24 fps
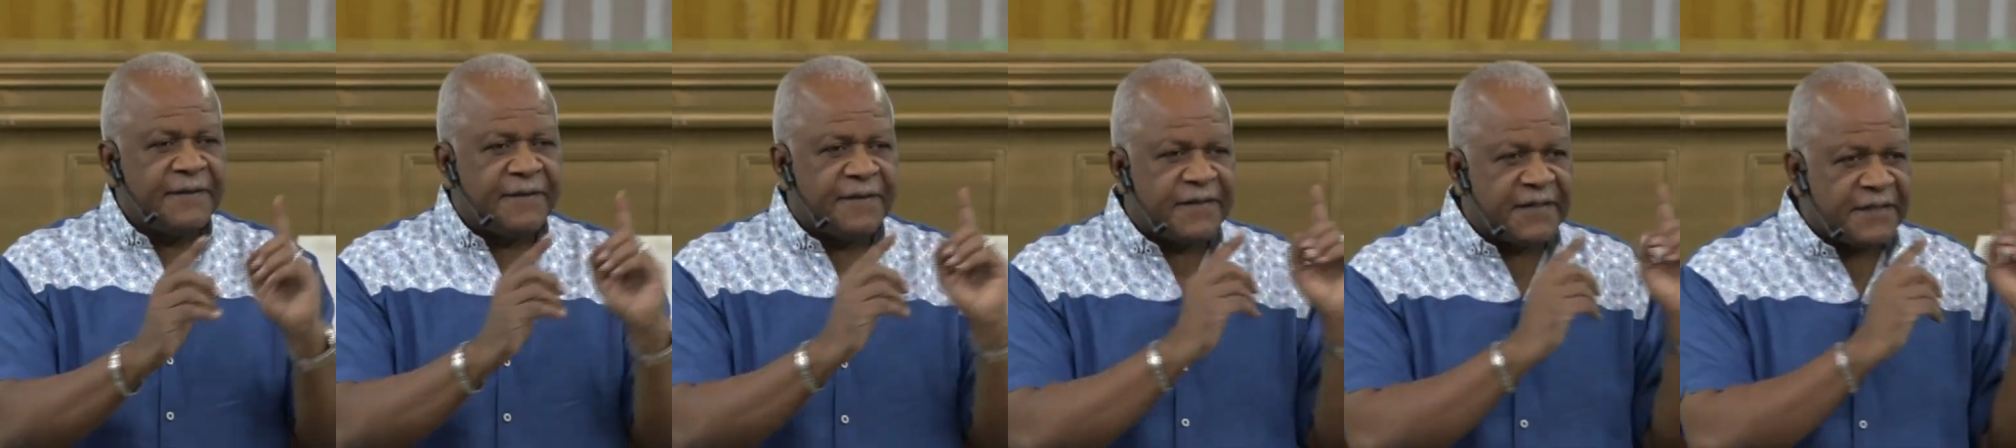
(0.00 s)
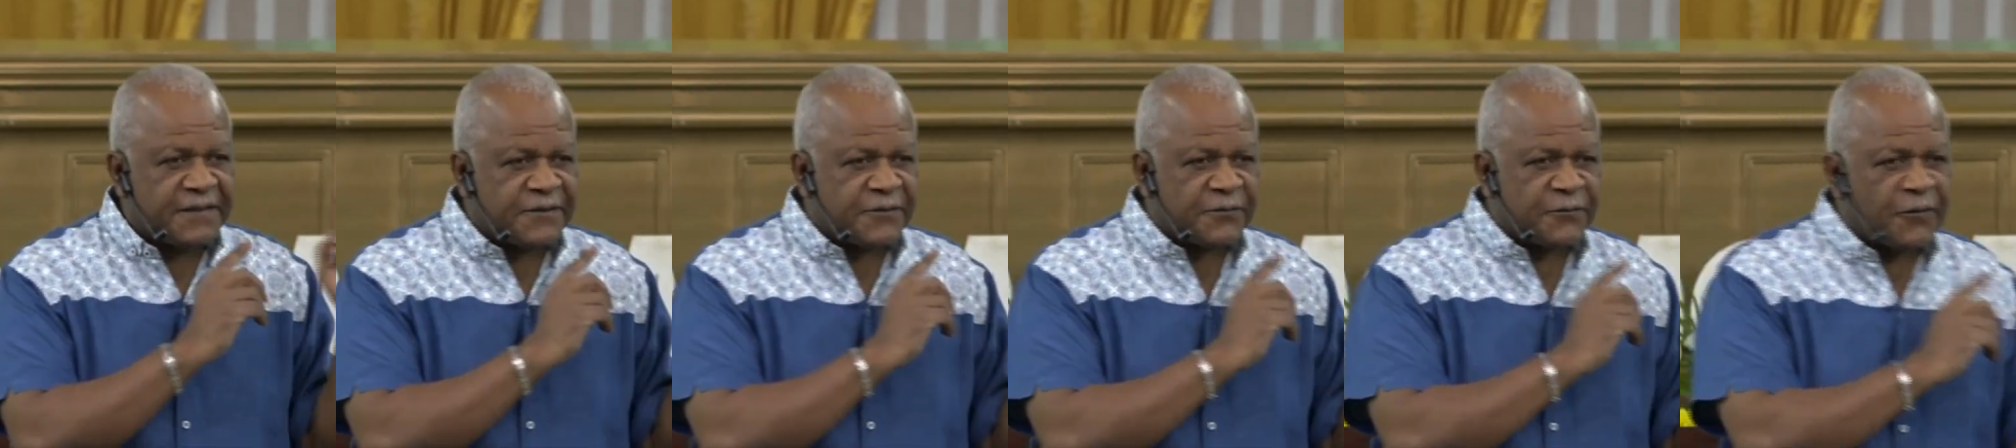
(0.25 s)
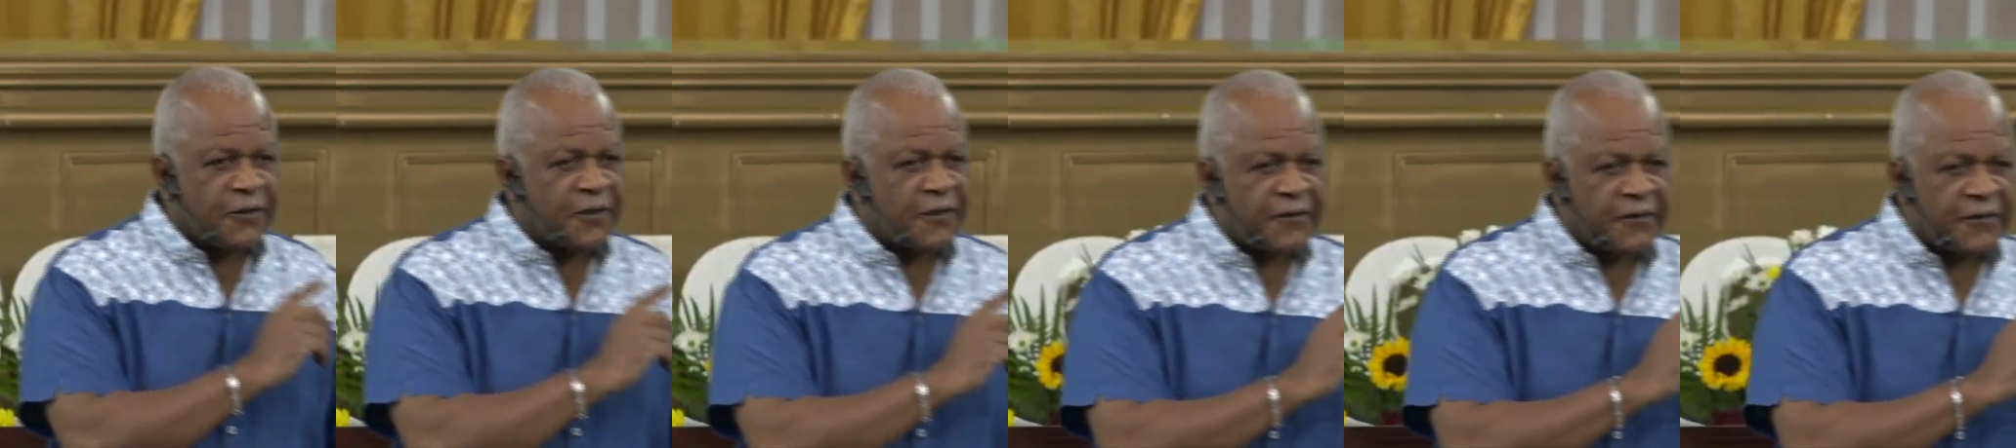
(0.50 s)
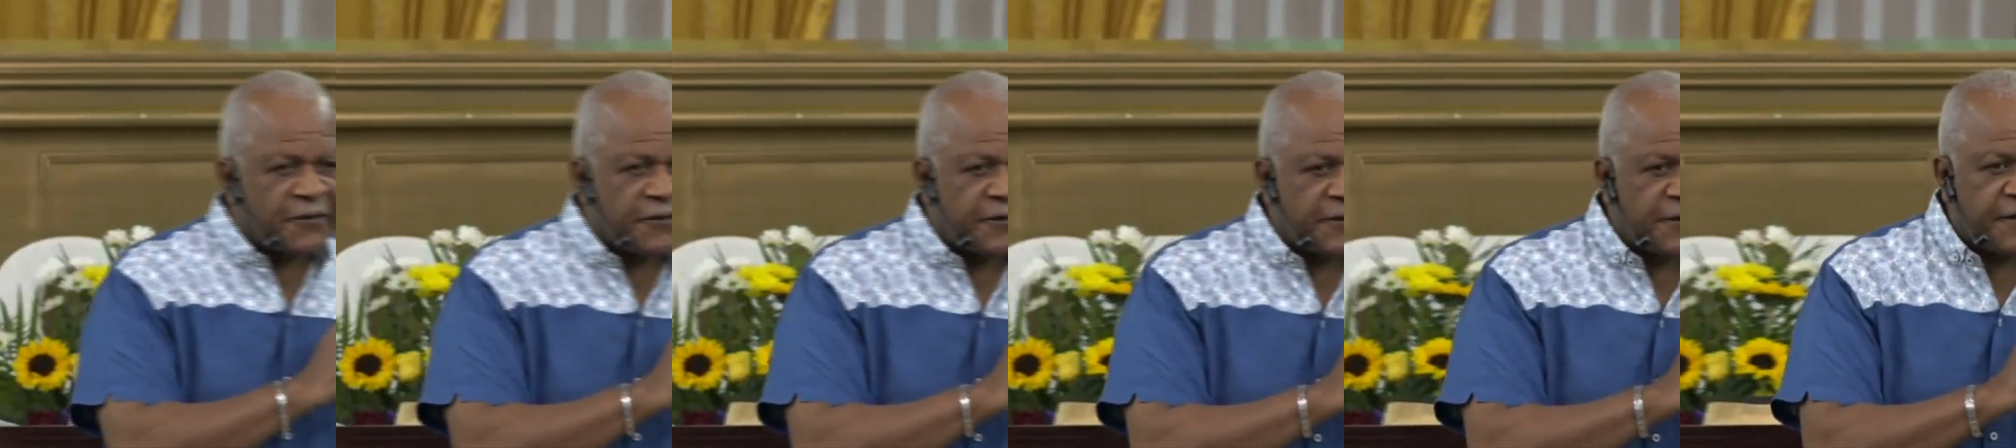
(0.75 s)
this
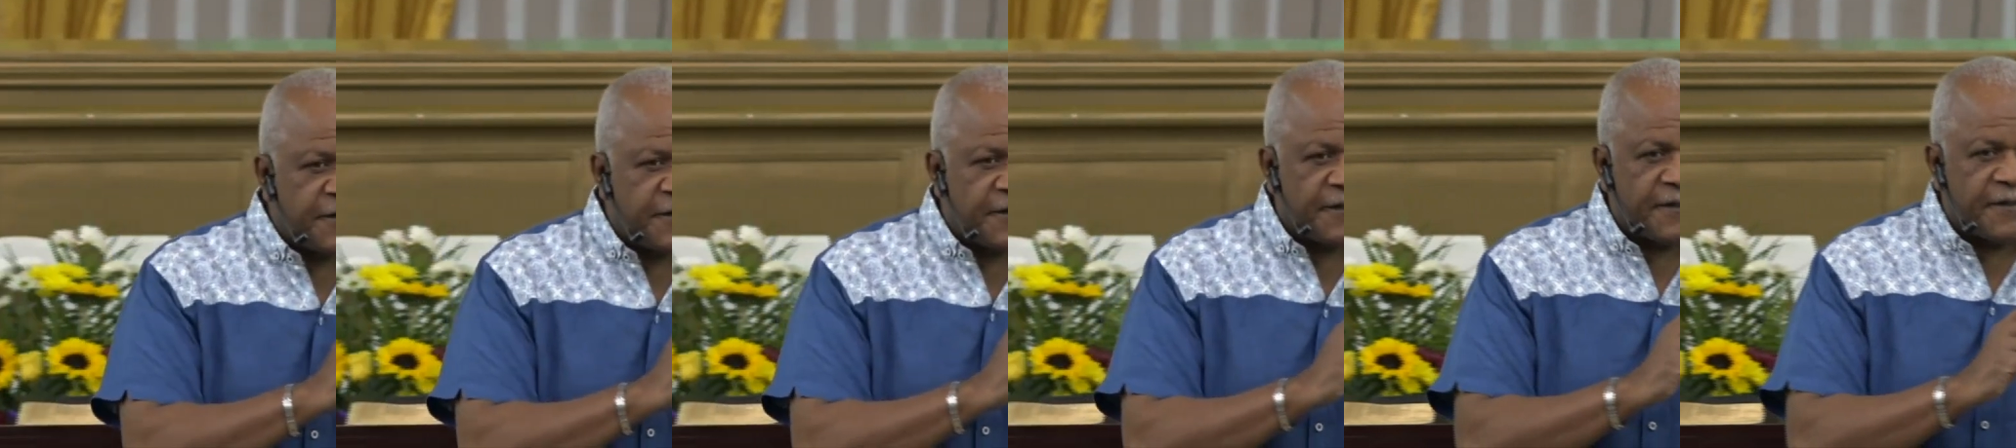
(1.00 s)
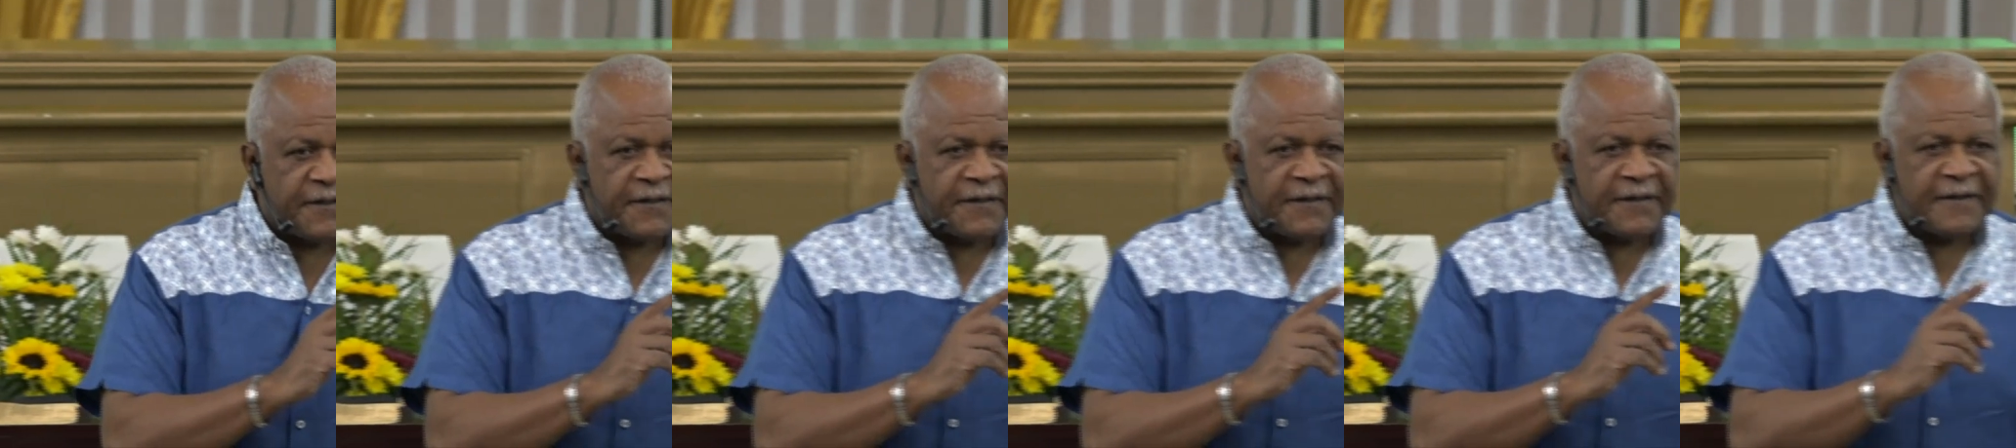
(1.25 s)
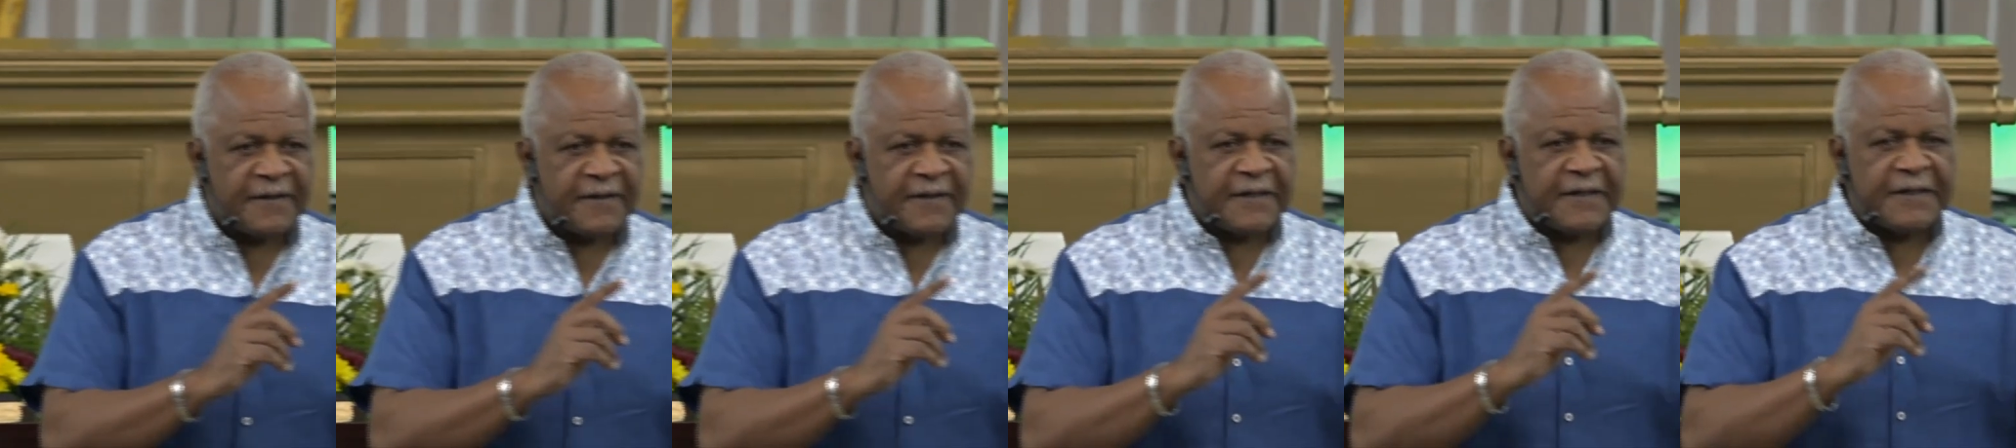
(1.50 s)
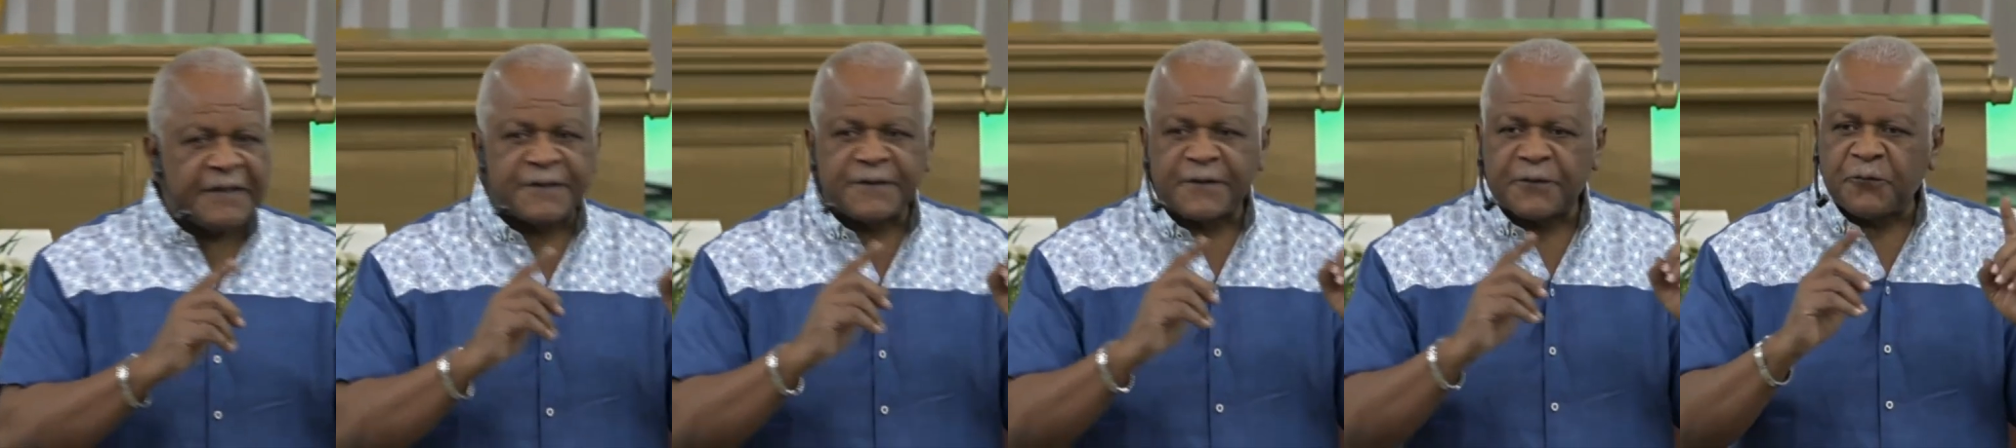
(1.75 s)
word
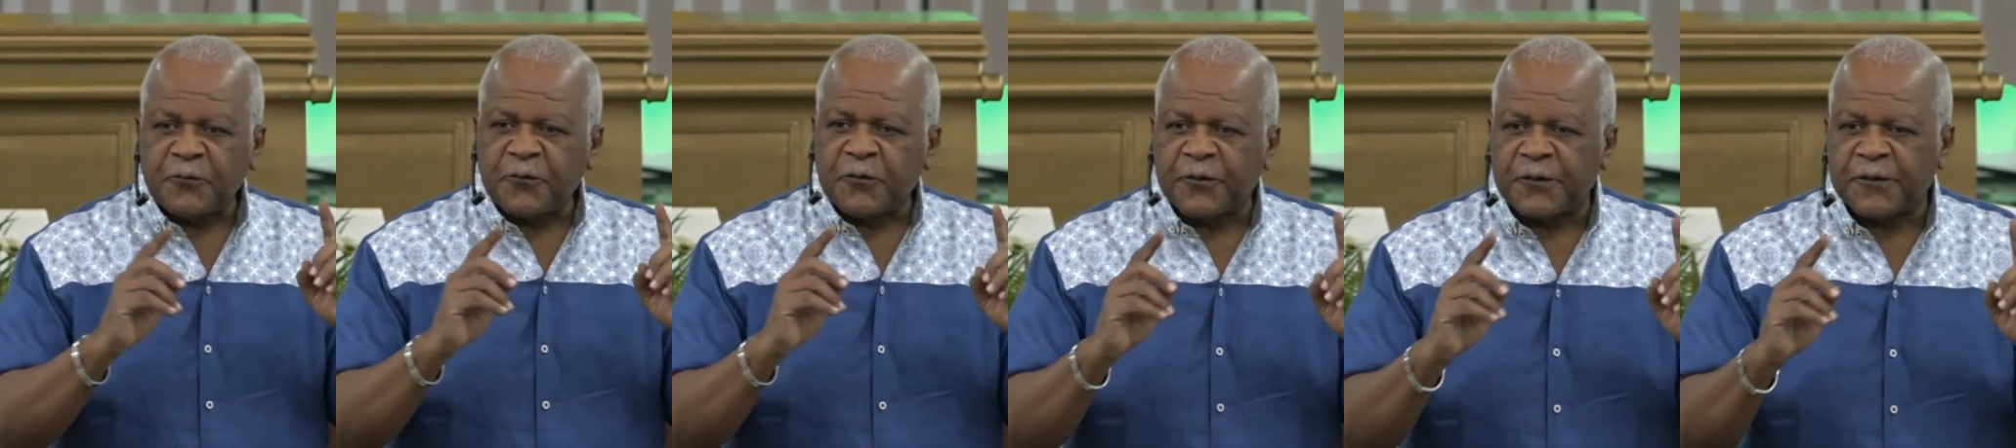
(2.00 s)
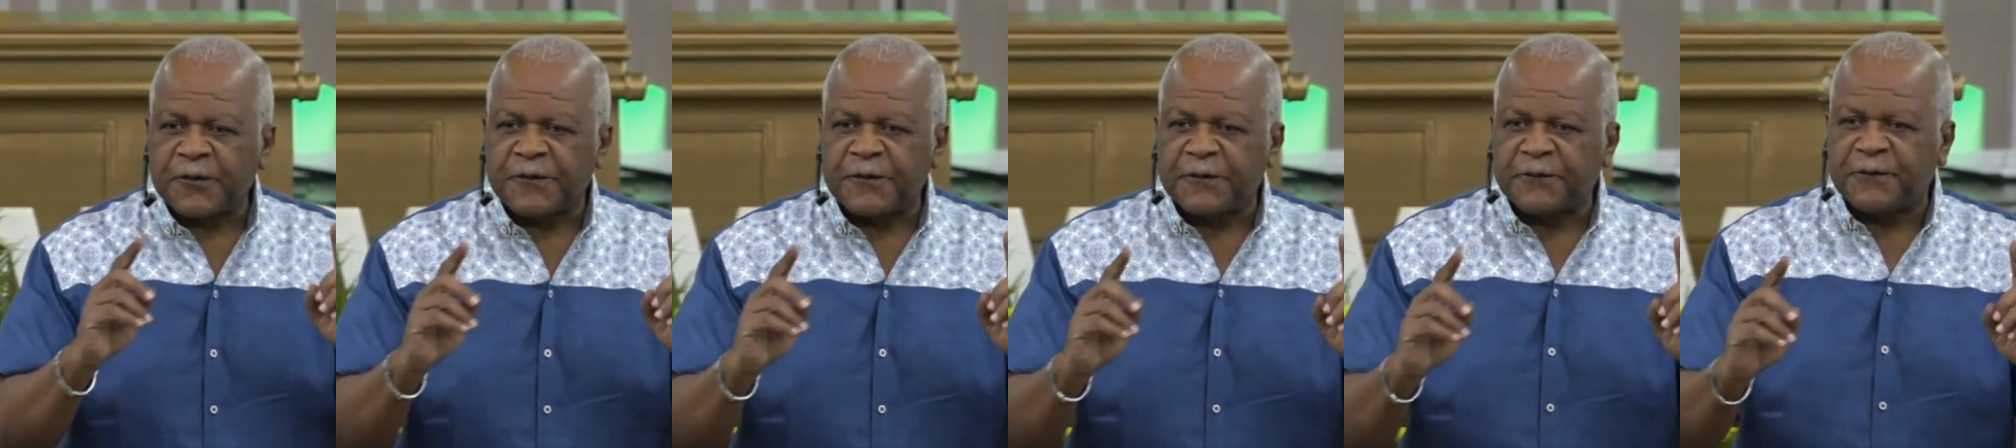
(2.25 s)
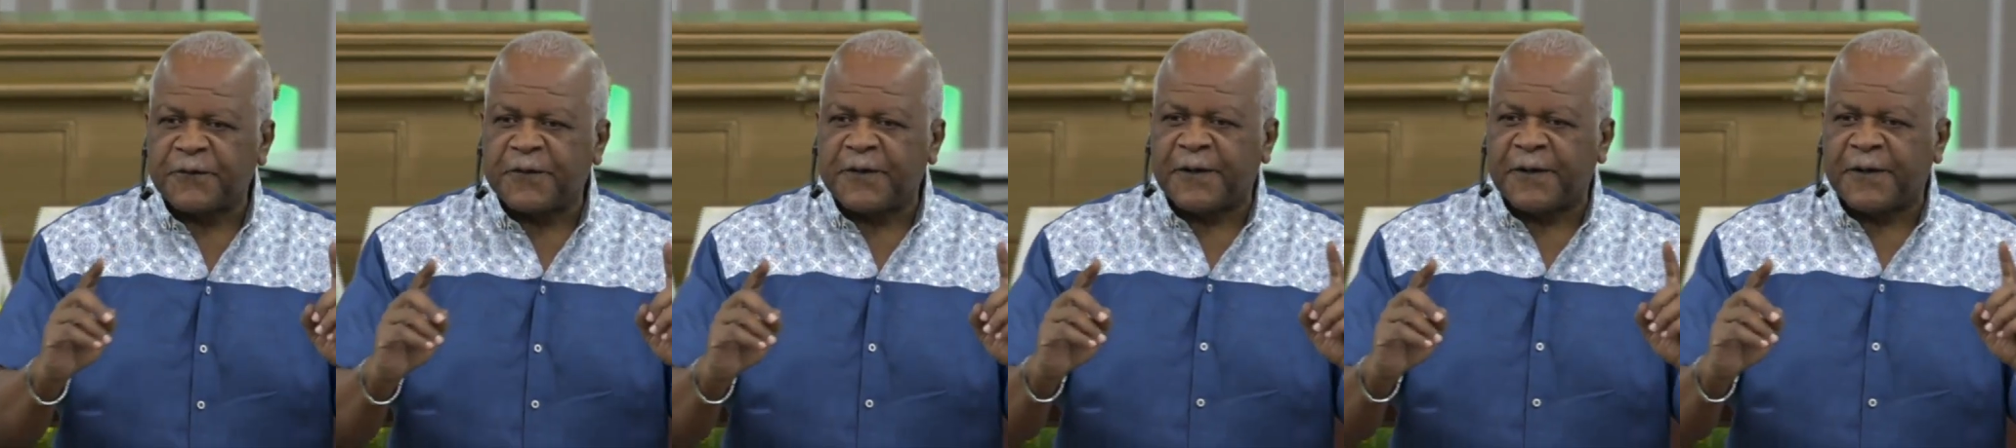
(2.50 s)
is a word of